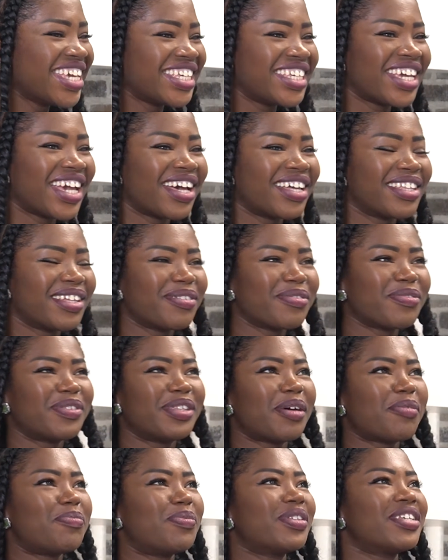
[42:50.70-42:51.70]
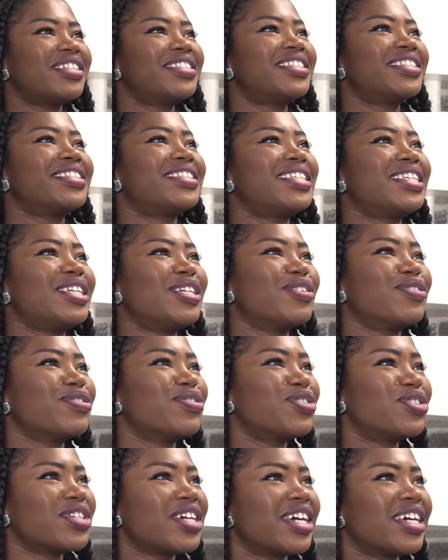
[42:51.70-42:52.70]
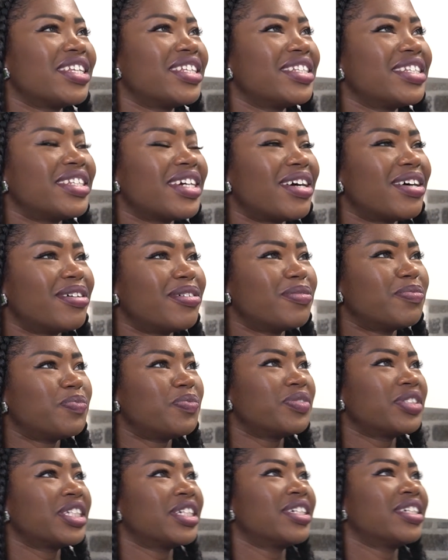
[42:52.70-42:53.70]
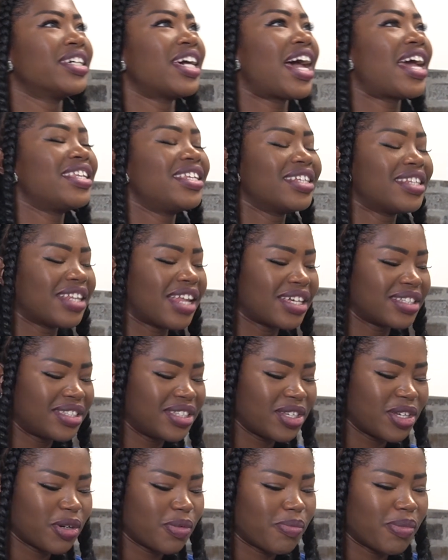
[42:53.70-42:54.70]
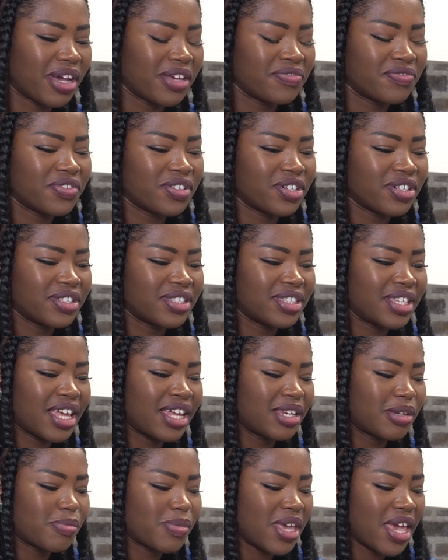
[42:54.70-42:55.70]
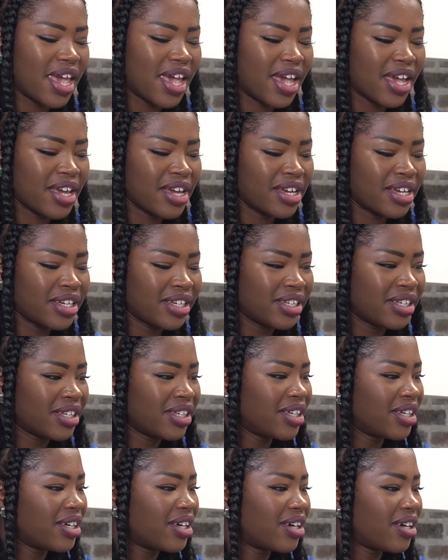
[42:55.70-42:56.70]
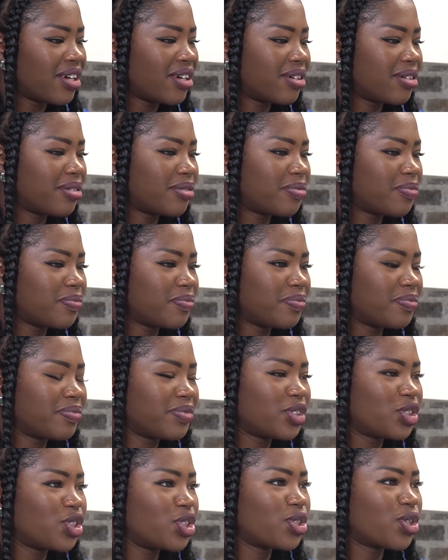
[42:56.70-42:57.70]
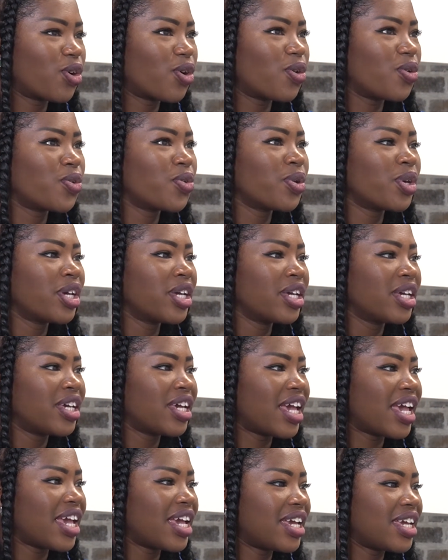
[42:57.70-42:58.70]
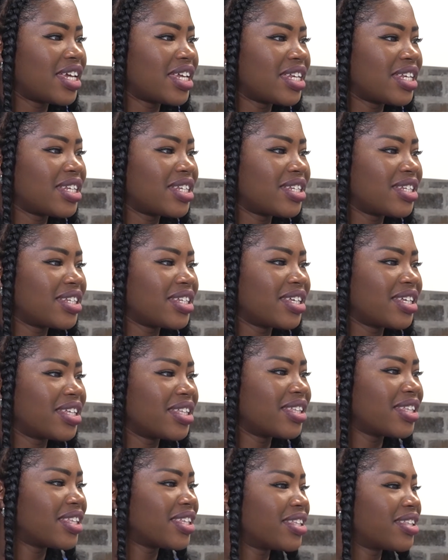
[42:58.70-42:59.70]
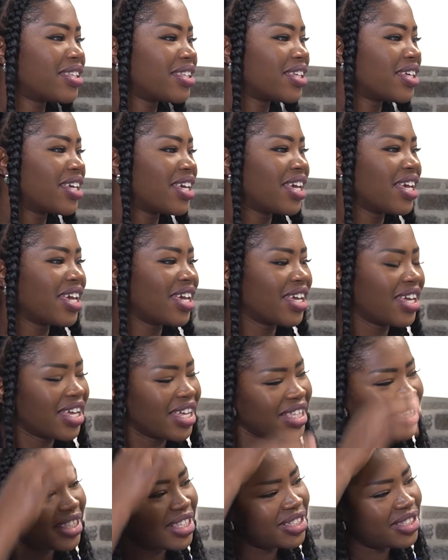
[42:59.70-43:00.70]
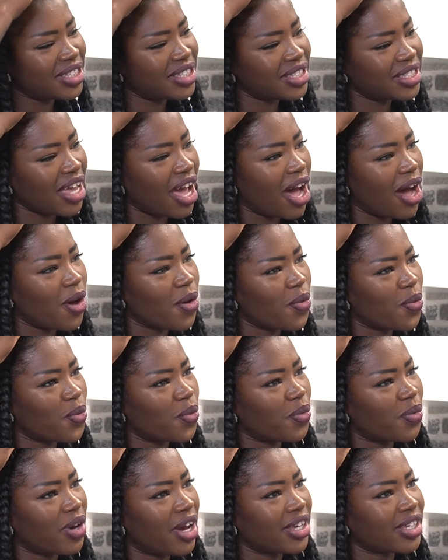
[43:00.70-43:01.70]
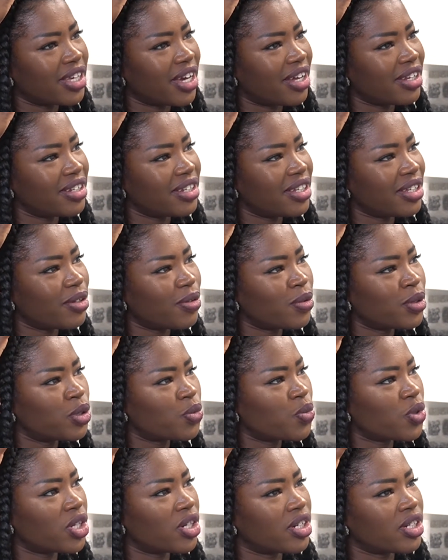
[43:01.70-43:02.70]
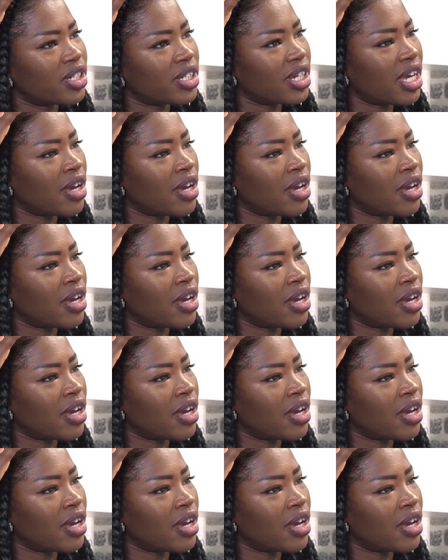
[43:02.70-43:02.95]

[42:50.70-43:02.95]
Yeah, that place is huge, and I did last year my first NBA show, and this is how I got. It was weird.